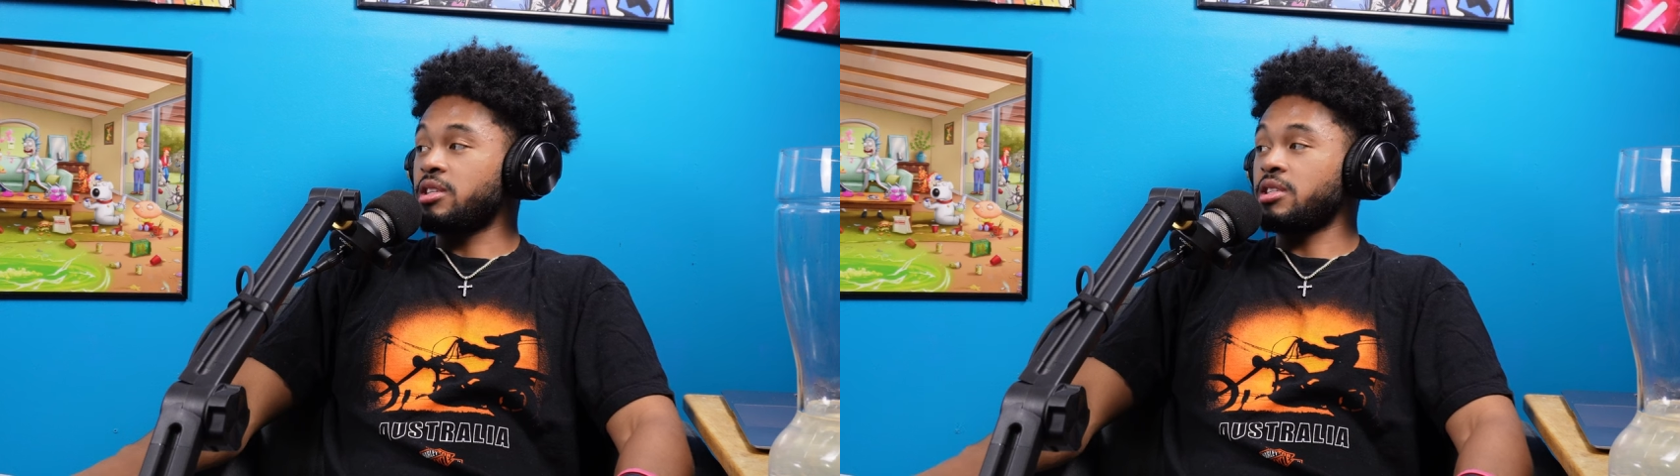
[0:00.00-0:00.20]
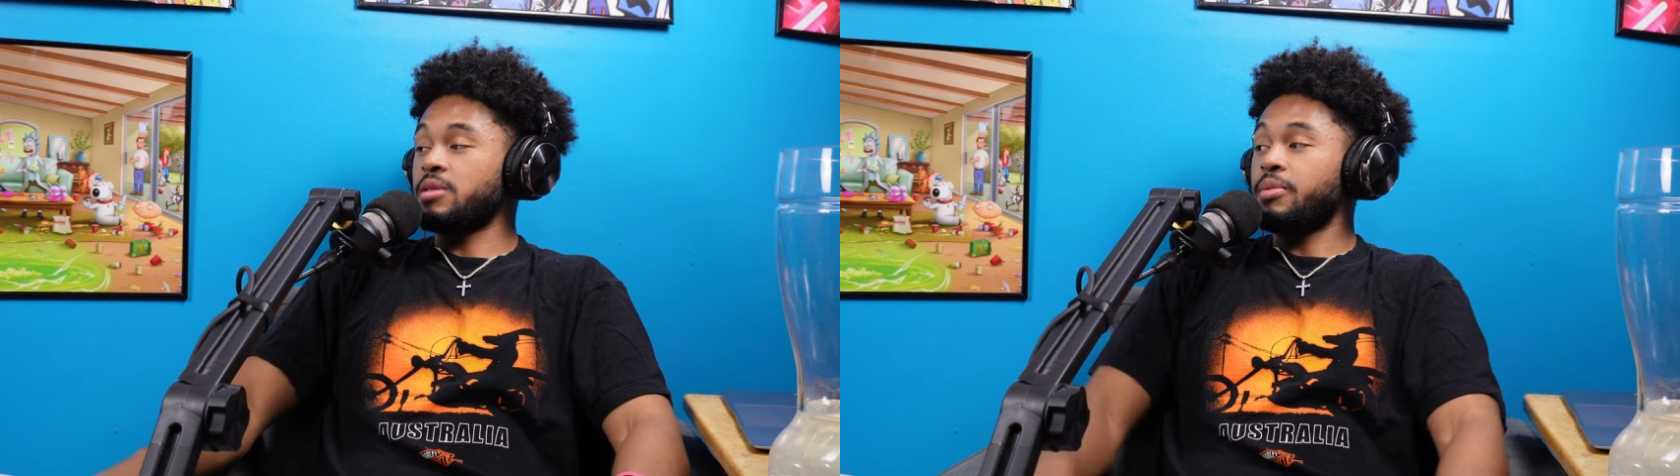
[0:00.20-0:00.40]

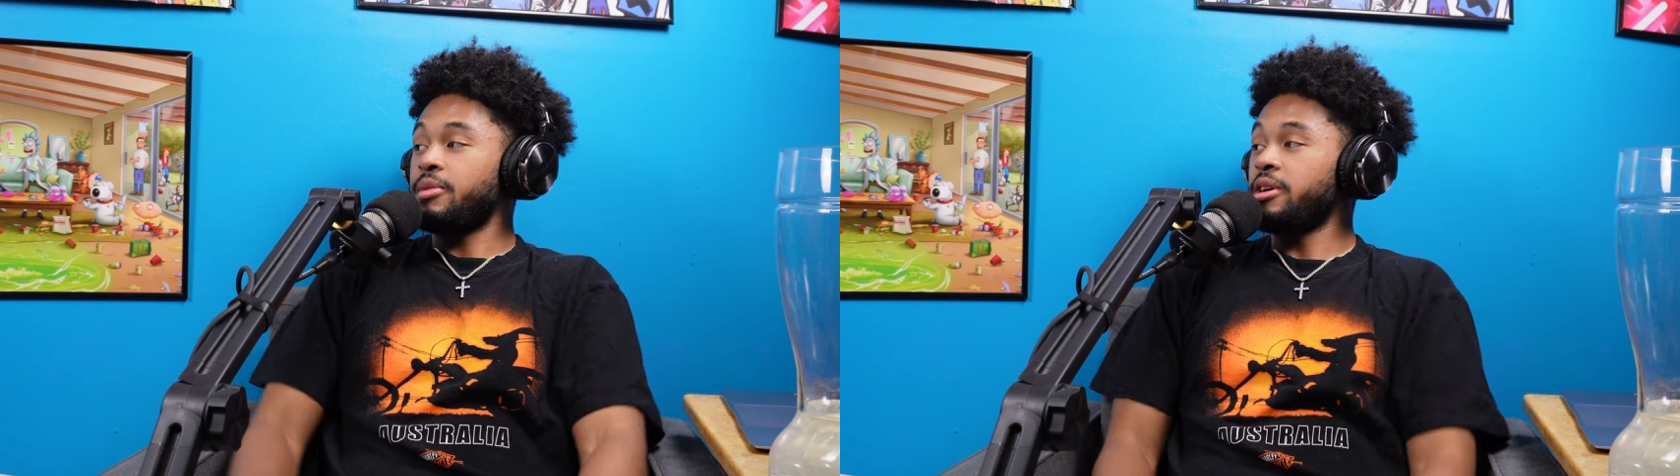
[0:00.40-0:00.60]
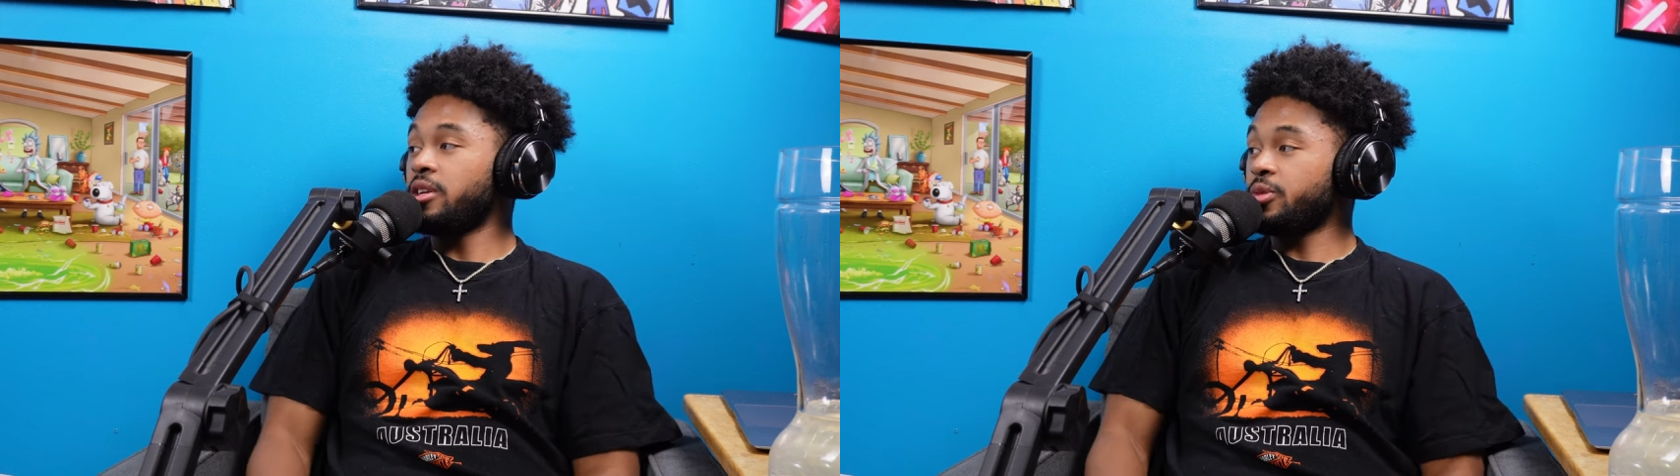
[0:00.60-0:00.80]
because the
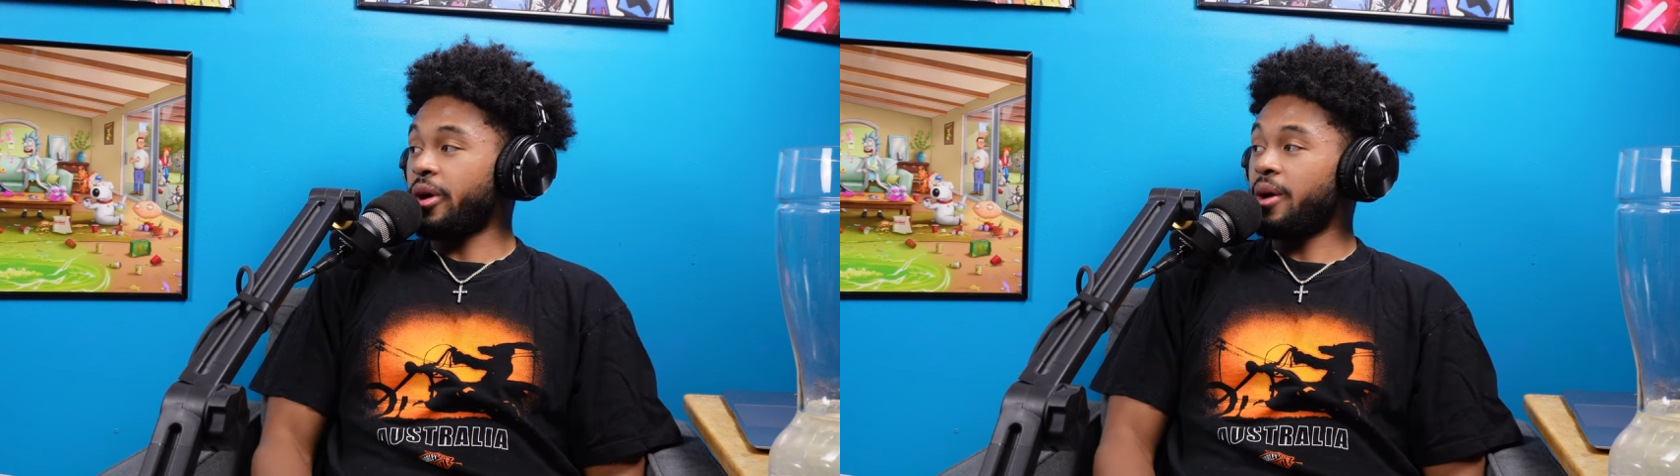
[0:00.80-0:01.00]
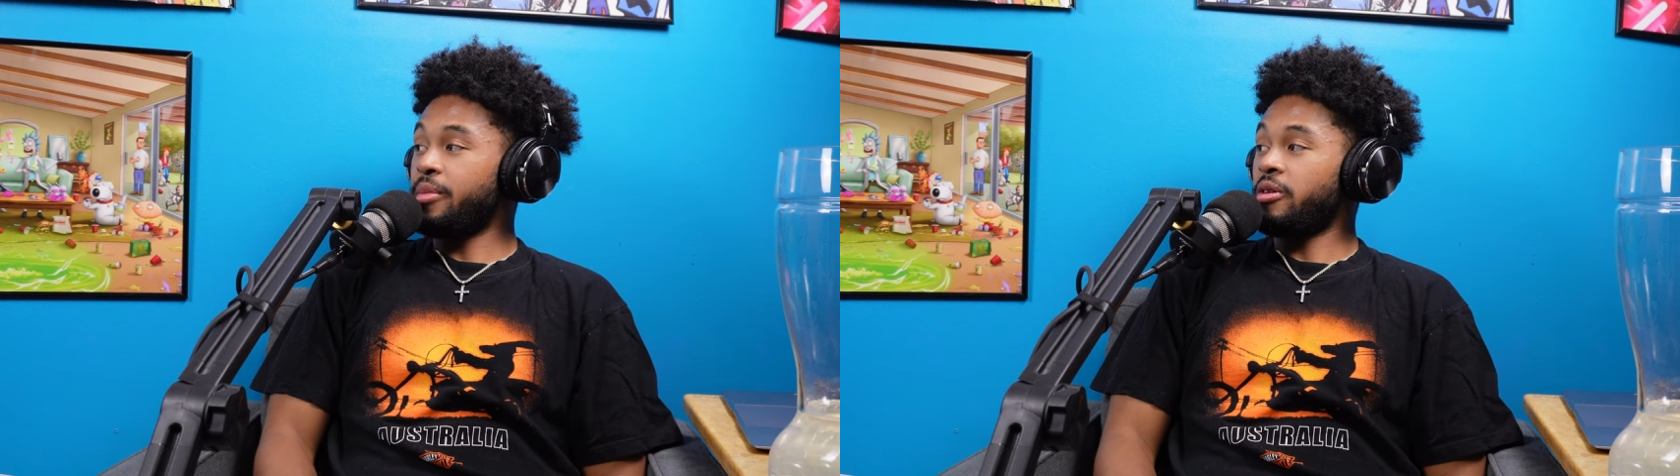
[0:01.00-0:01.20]
Premier League's
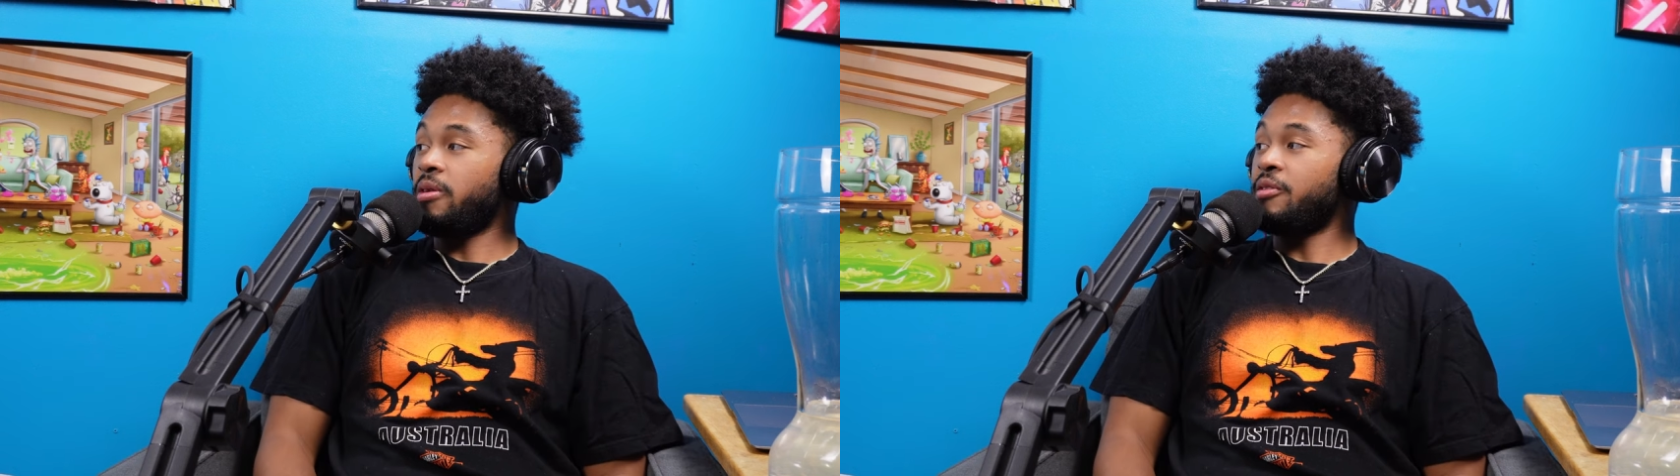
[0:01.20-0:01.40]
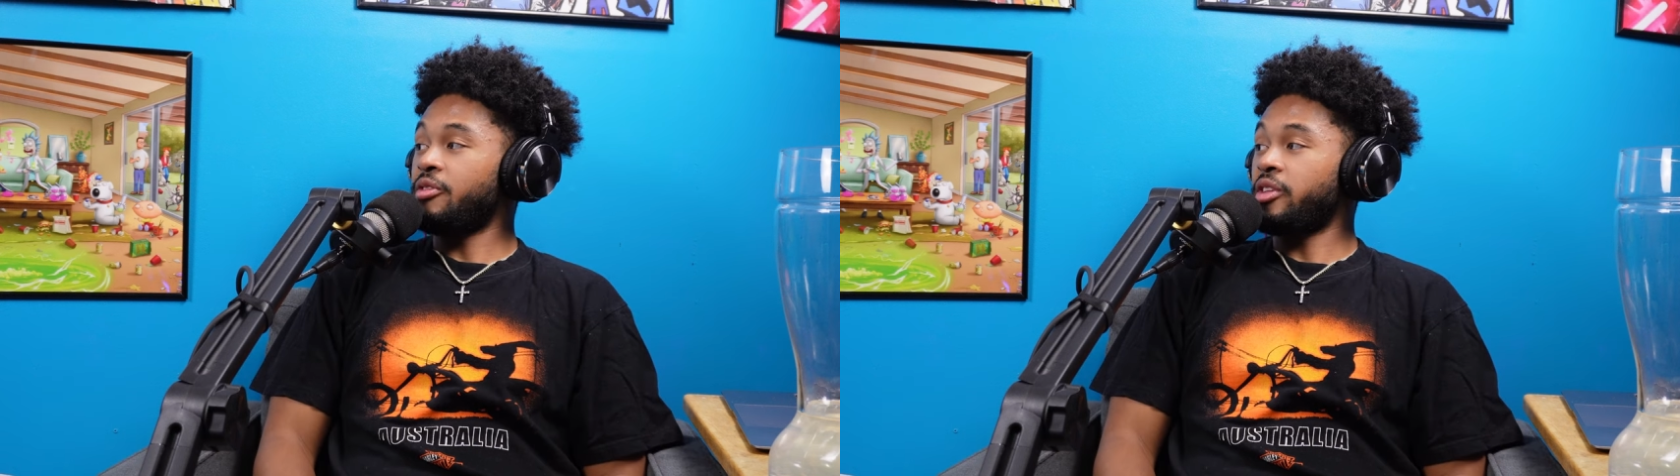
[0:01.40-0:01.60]
probably been
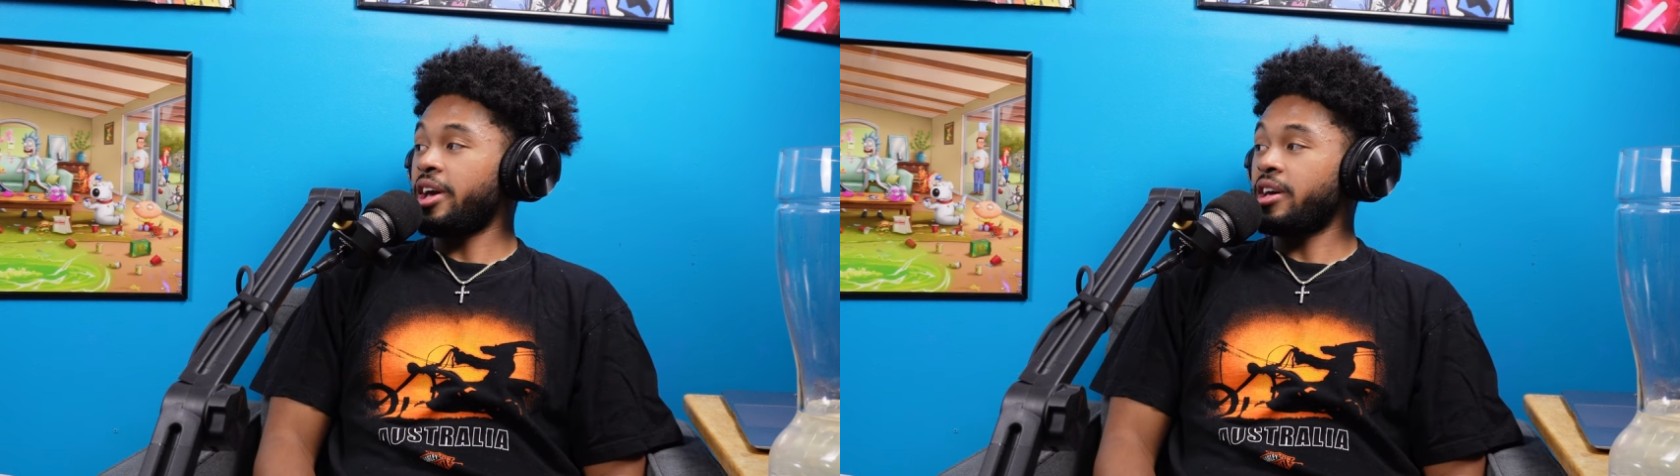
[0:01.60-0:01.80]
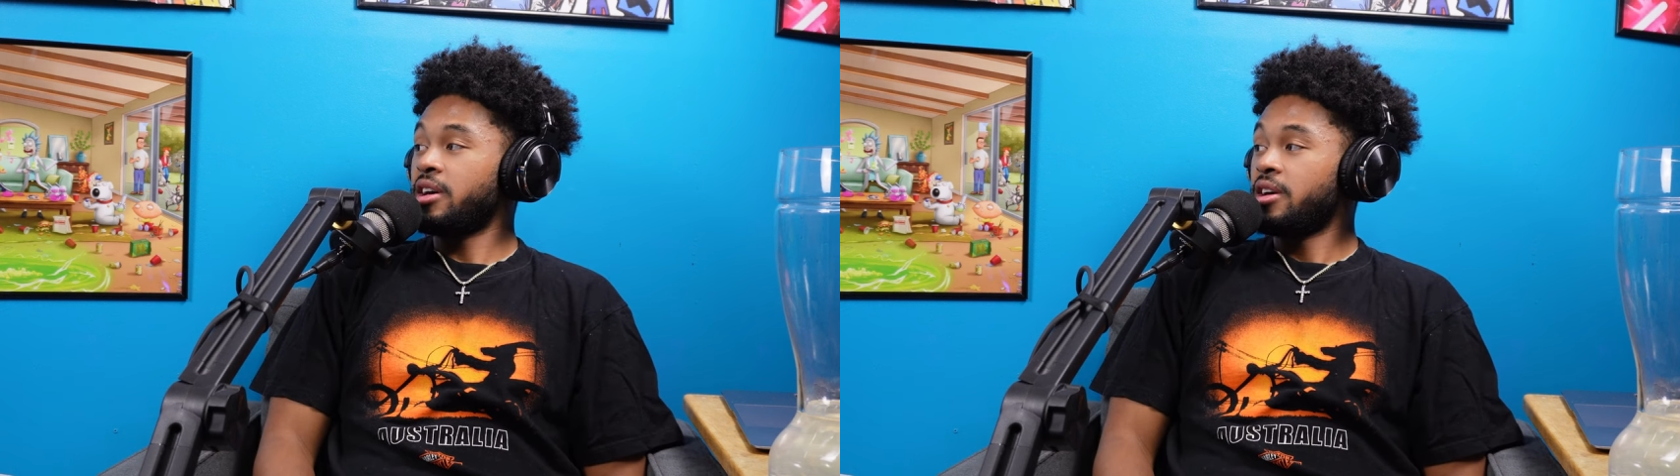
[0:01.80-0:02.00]
around for
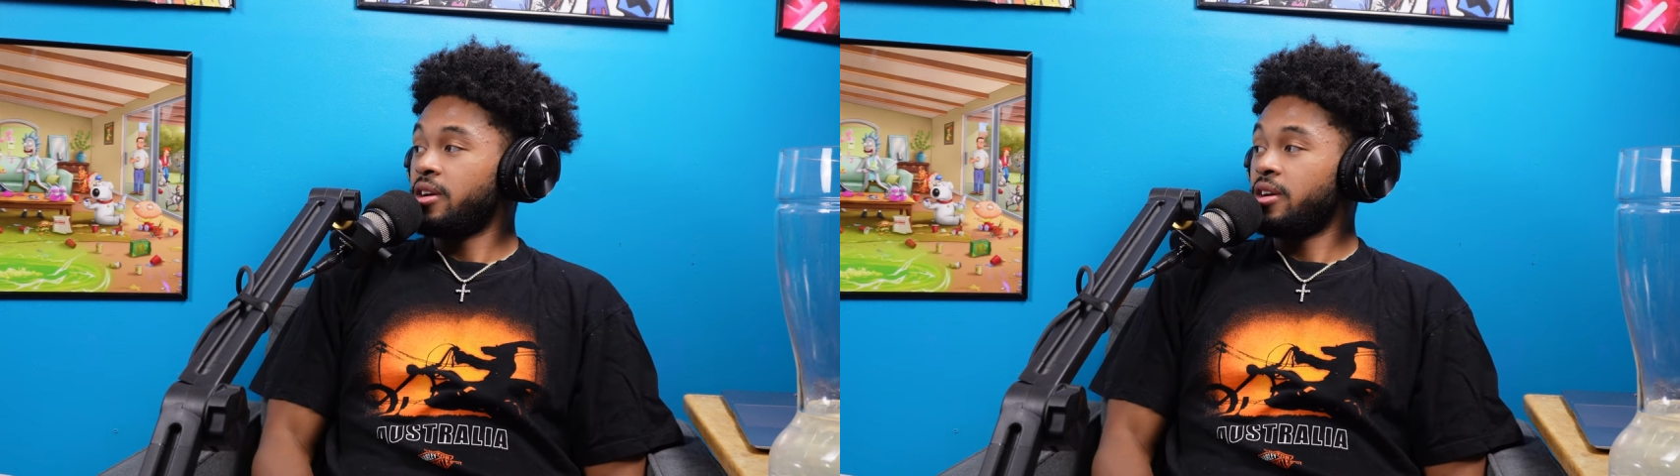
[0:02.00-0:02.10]
like